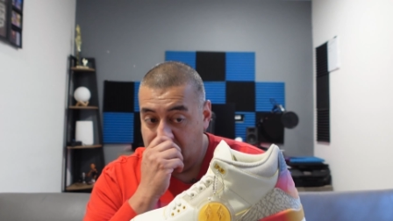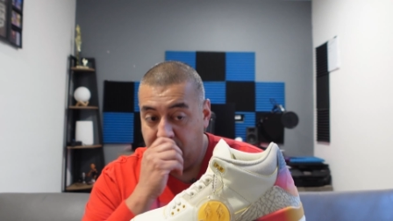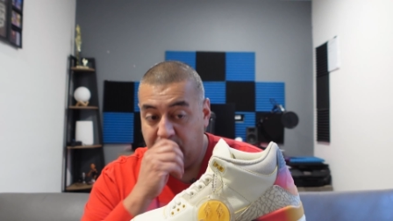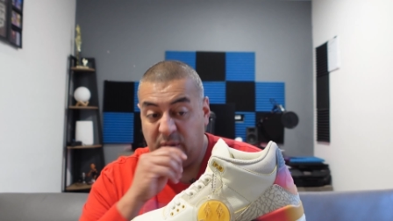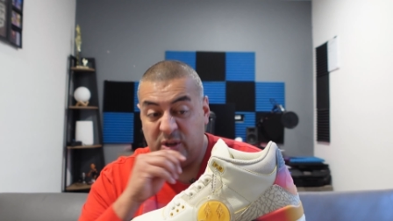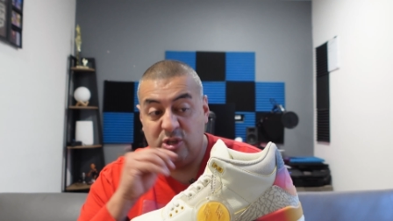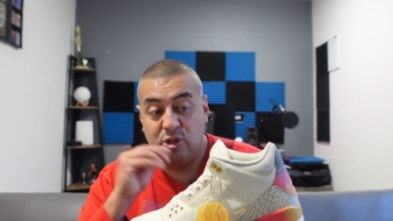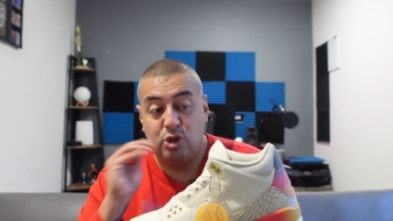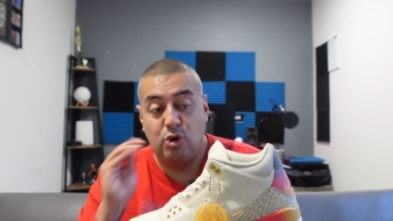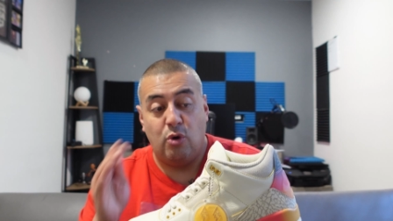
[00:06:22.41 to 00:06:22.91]

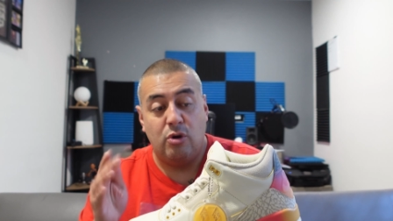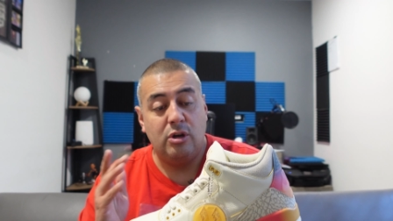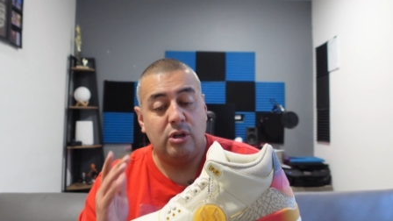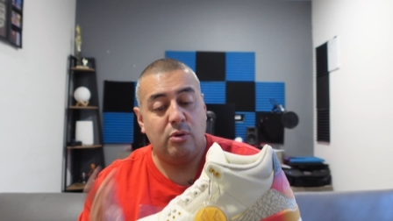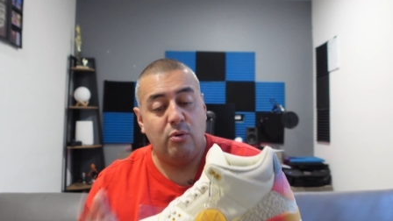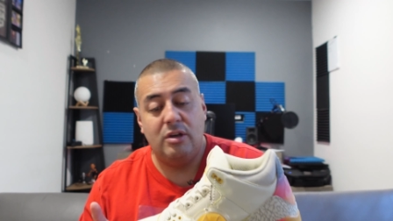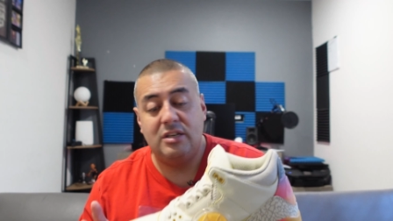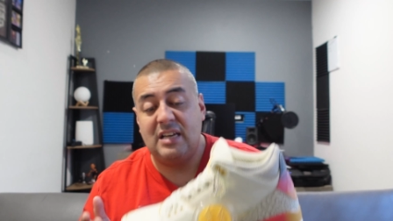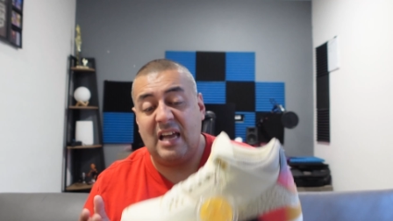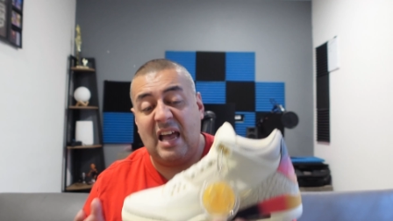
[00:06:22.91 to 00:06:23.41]
But Jordan
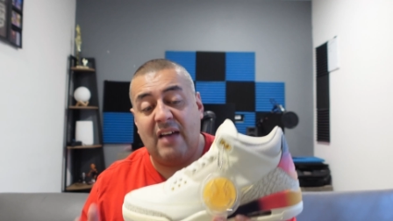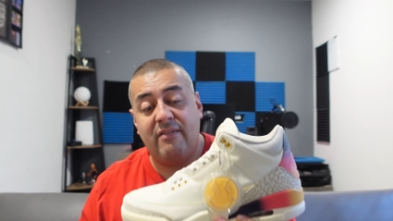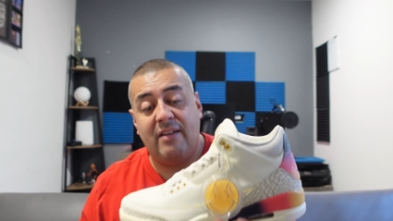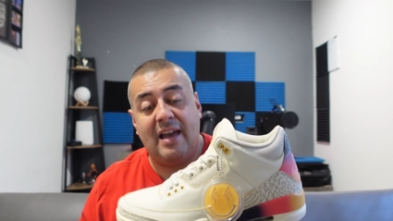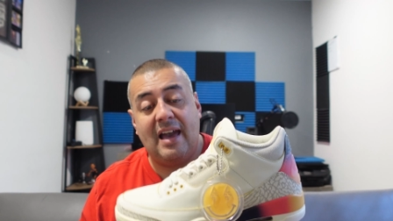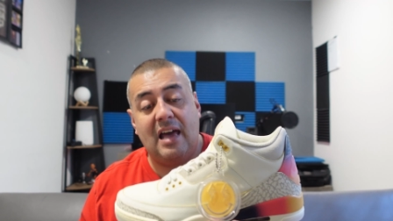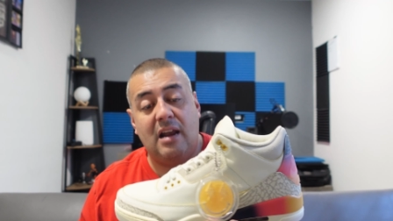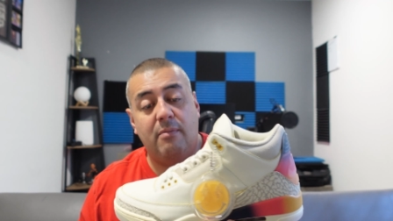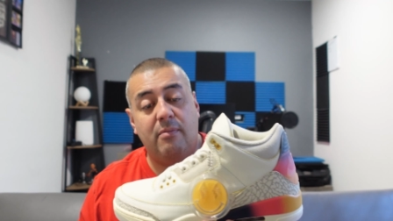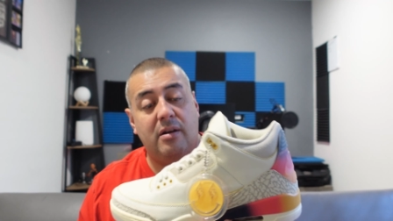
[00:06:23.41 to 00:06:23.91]
threes, I haven't
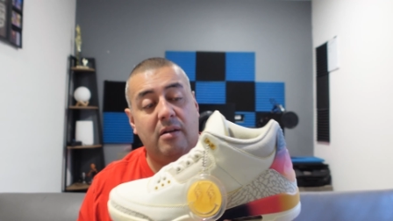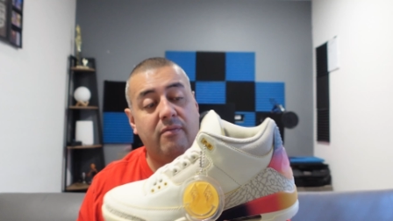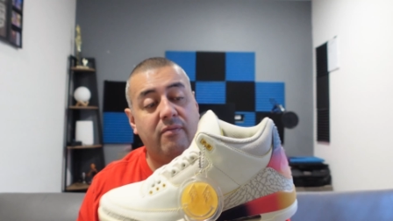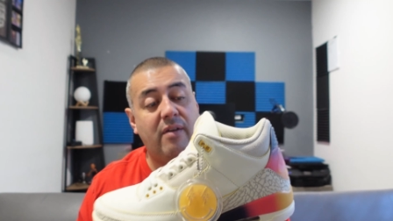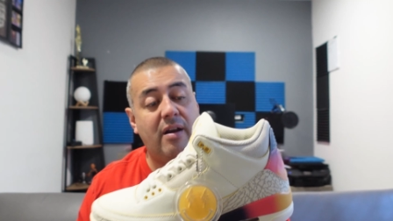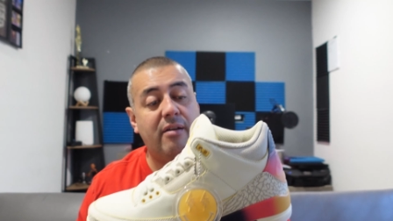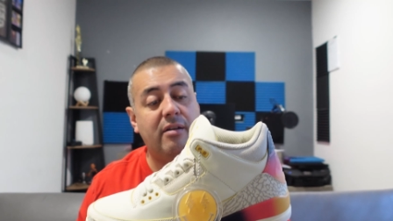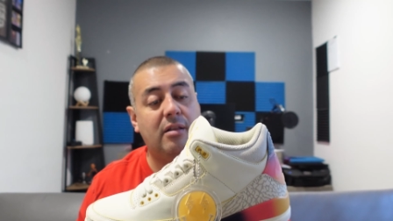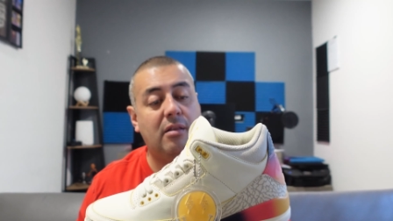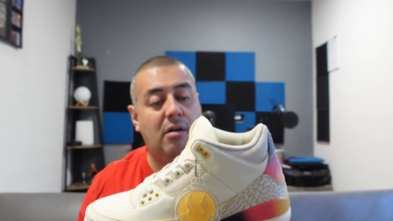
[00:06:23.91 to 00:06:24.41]
had them in a
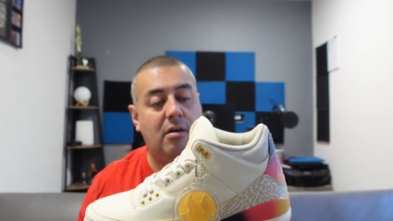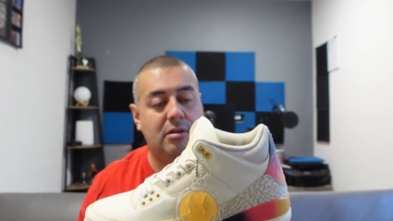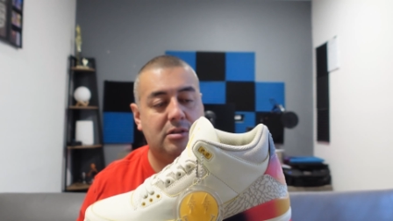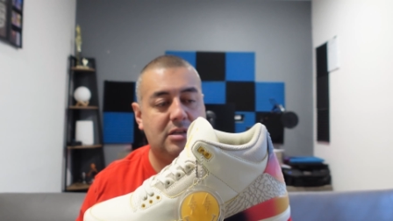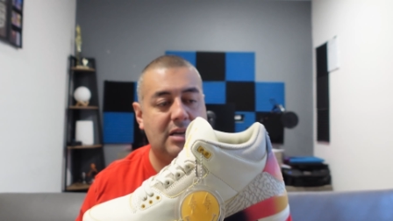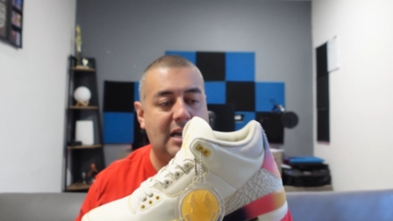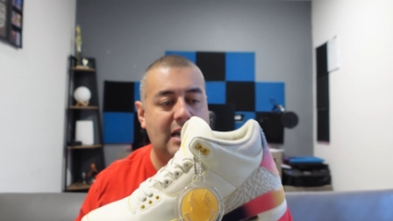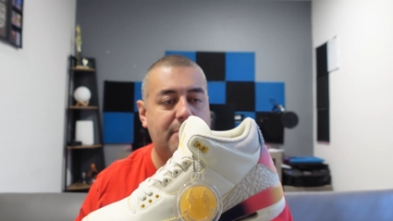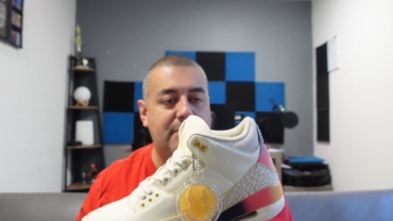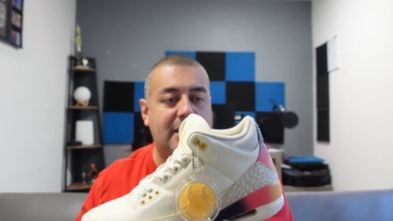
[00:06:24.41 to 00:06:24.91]
very long
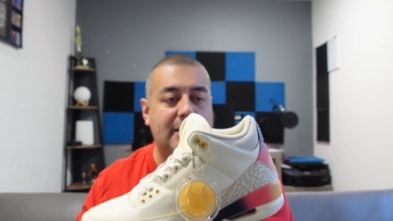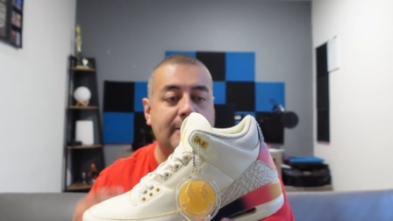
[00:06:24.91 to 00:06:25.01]
time.